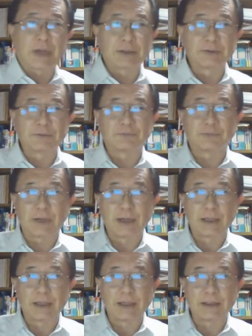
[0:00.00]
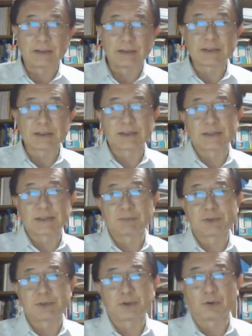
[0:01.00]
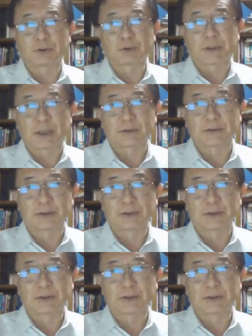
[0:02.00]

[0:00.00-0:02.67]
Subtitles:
to find some shortcut